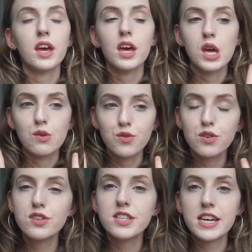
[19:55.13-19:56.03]
if
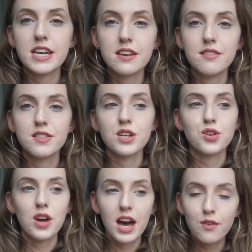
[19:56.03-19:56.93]
you see that
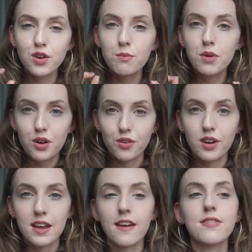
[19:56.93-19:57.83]
you have your
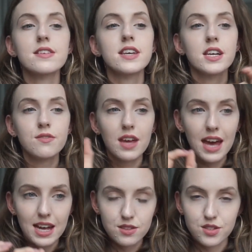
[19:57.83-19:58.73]
moon in the sign of
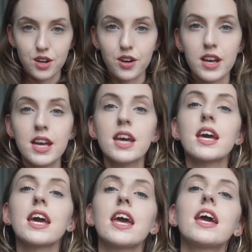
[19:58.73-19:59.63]
Cancer
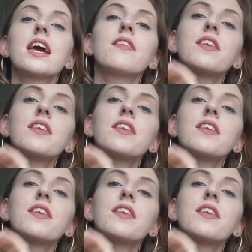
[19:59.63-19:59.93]
in